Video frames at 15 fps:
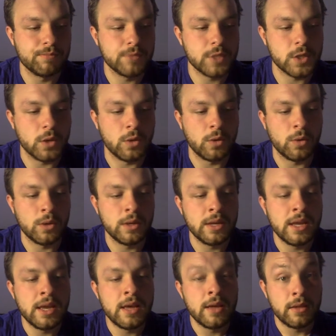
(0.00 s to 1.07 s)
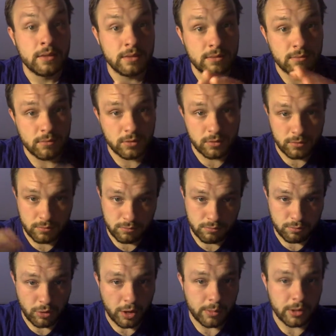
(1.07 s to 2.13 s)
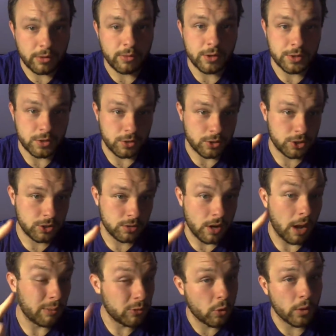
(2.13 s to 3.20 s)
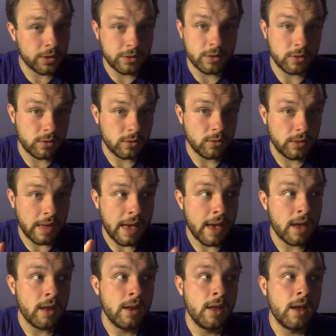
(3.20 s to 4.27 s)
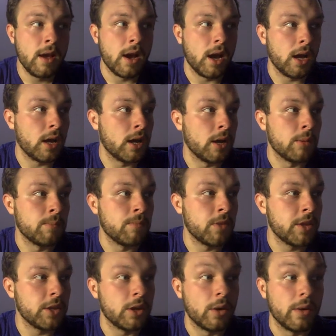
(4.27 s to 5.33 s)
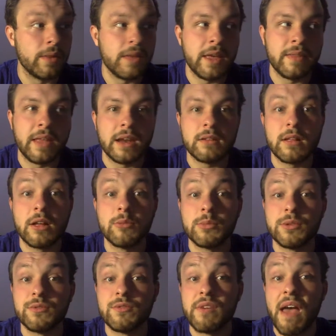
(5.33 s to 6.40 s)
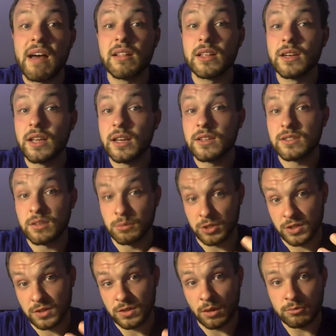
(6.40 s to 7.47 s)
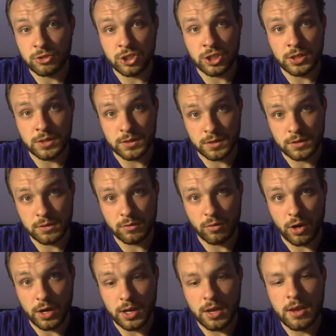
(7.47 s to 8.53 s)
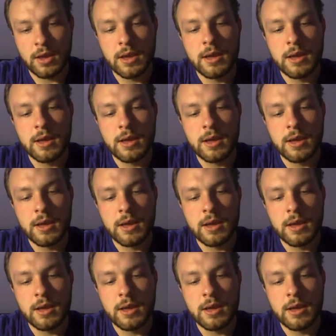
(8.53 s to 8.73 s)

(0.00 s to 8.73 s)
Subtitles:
So primary research, I'm going to do that, and that'll help me validate some assumptions, right?